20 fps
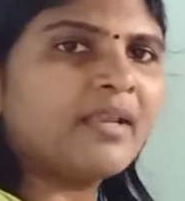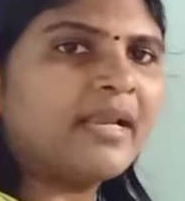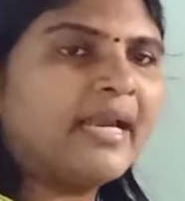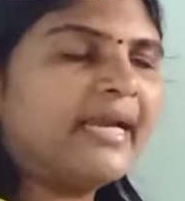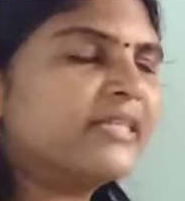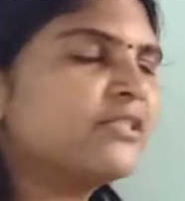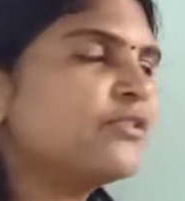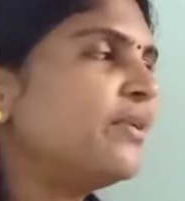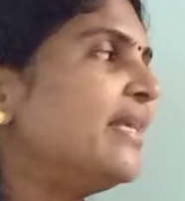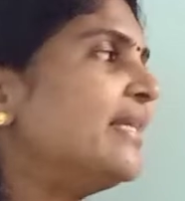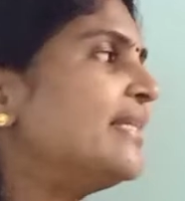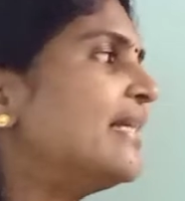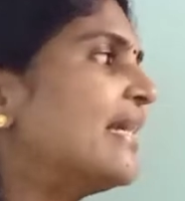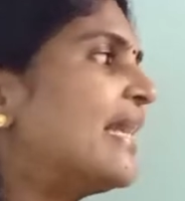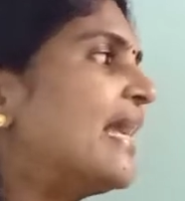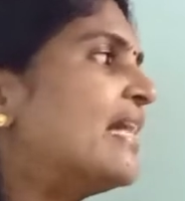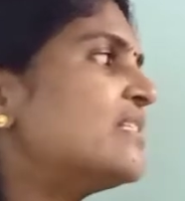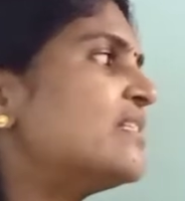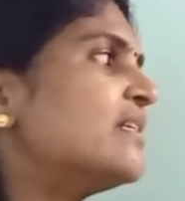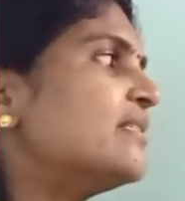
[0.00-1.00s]
actually the
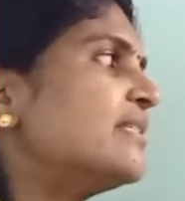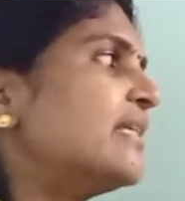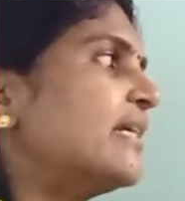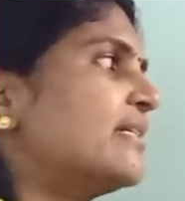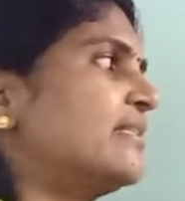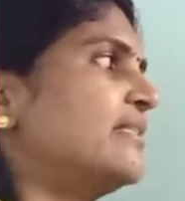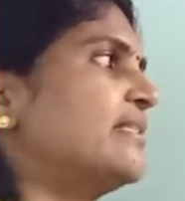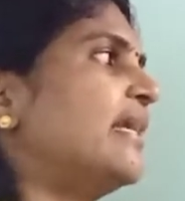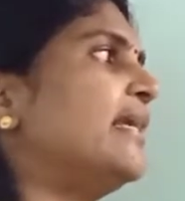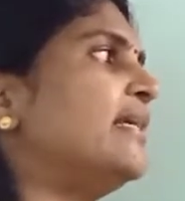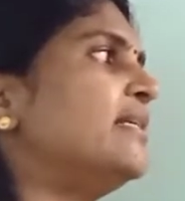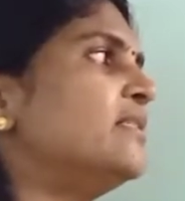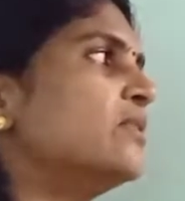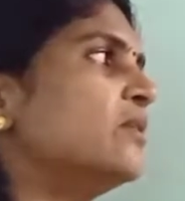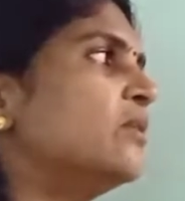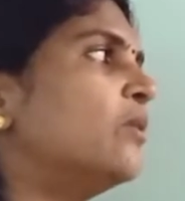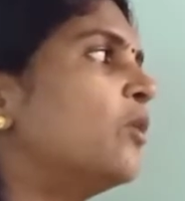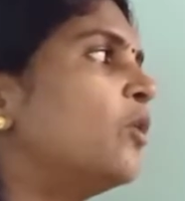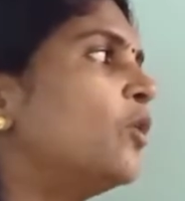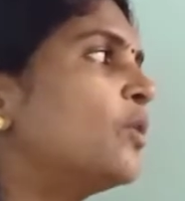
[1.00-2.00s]
gaseous exchange
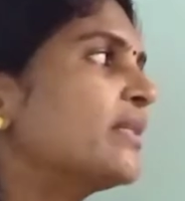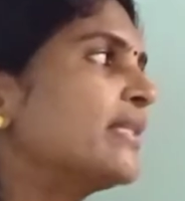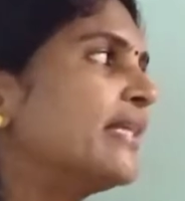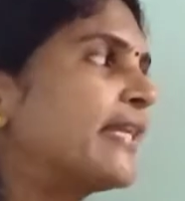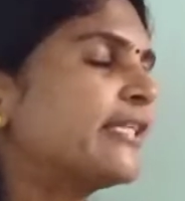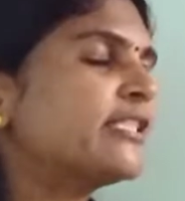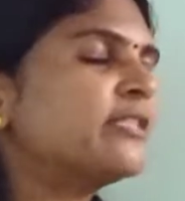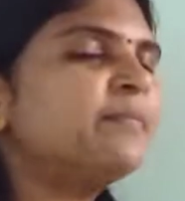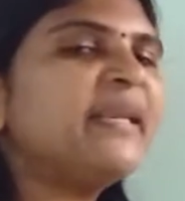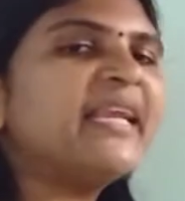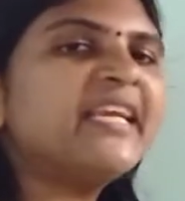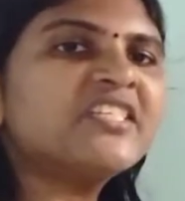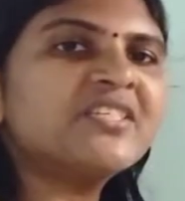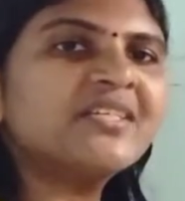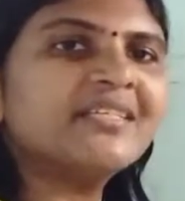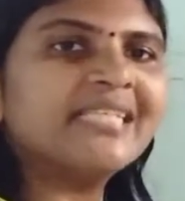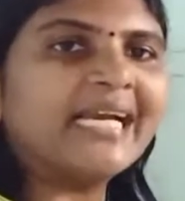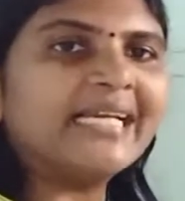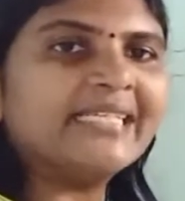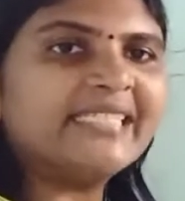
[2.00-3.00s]
or the
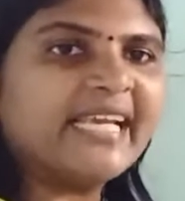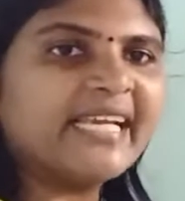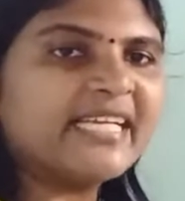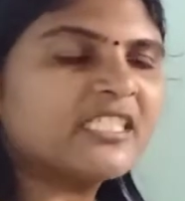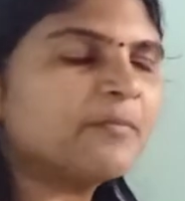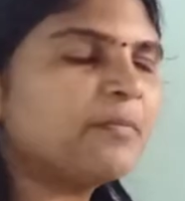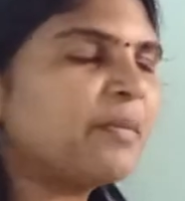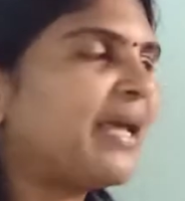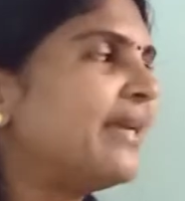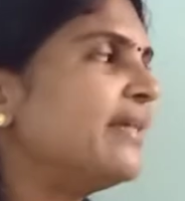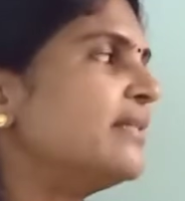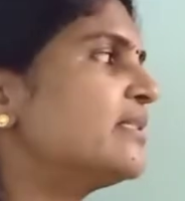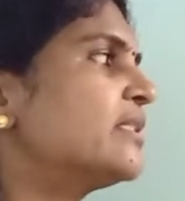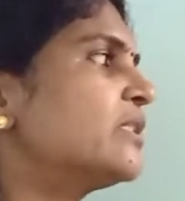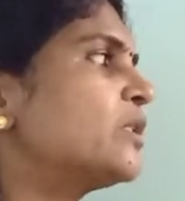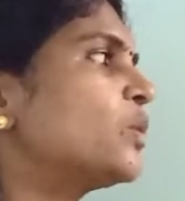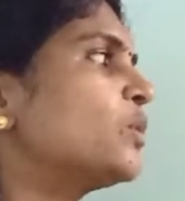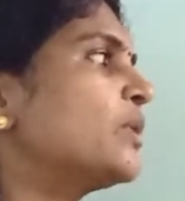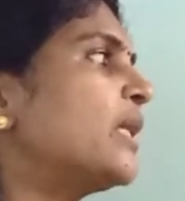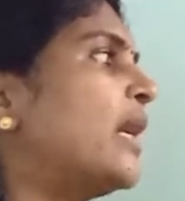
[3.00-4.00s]
respiration that takes place
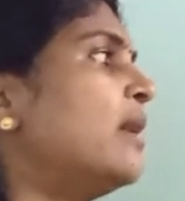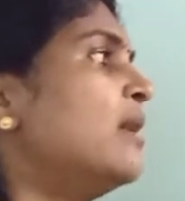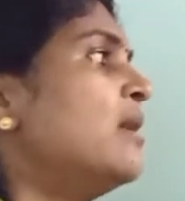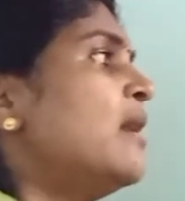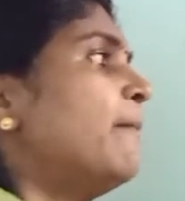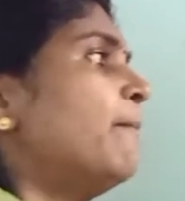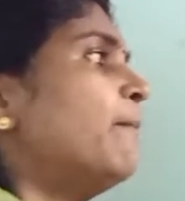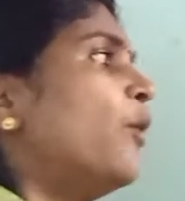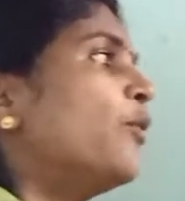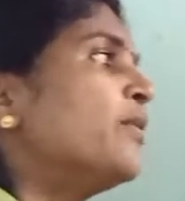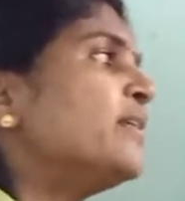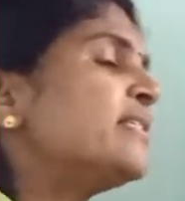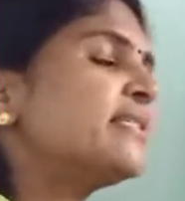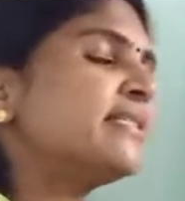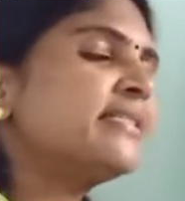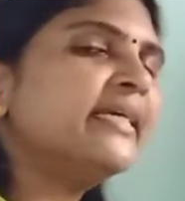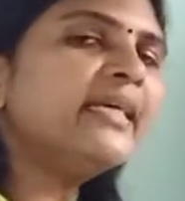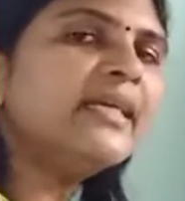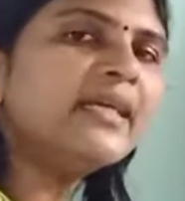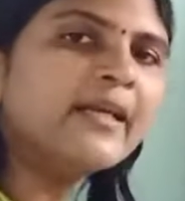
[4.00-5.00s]
through the
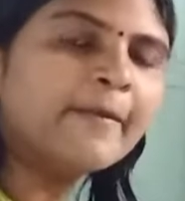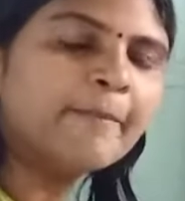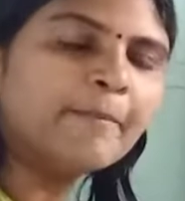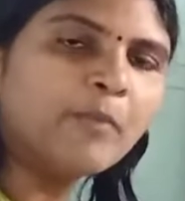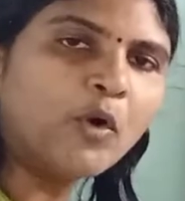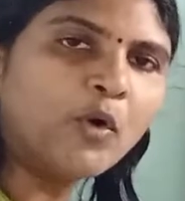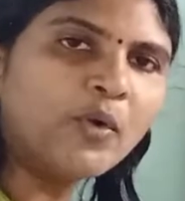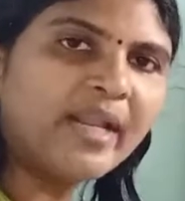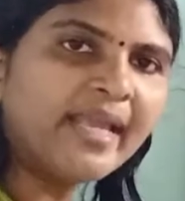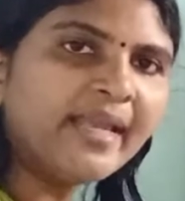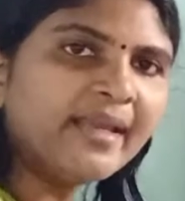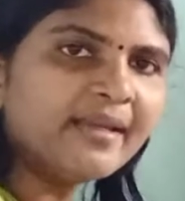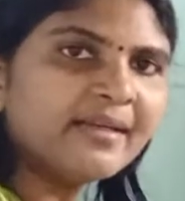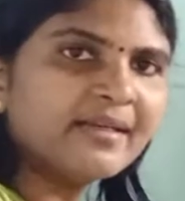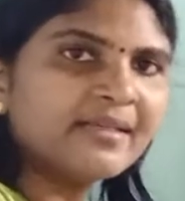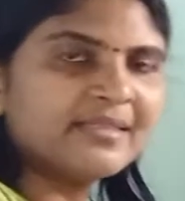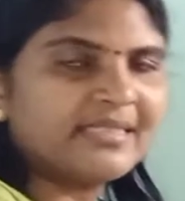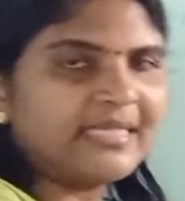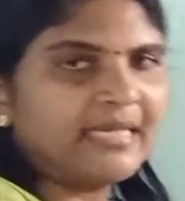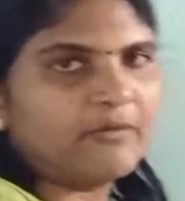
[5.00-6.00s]
moist body
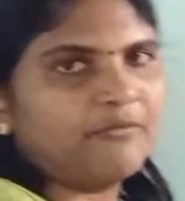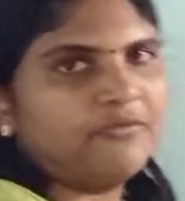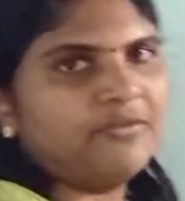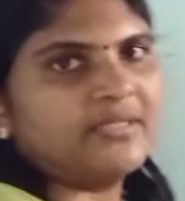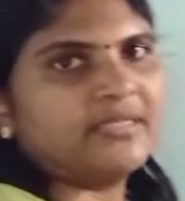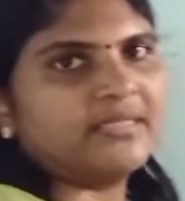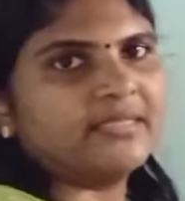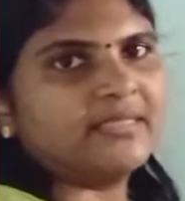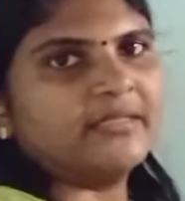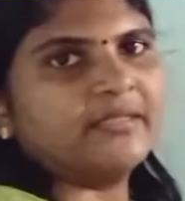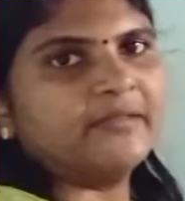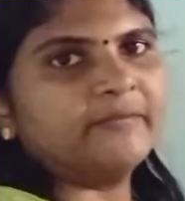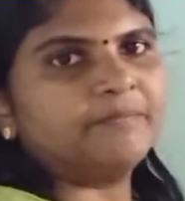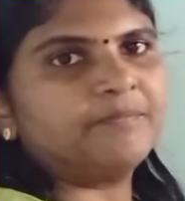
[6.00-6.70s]
surface.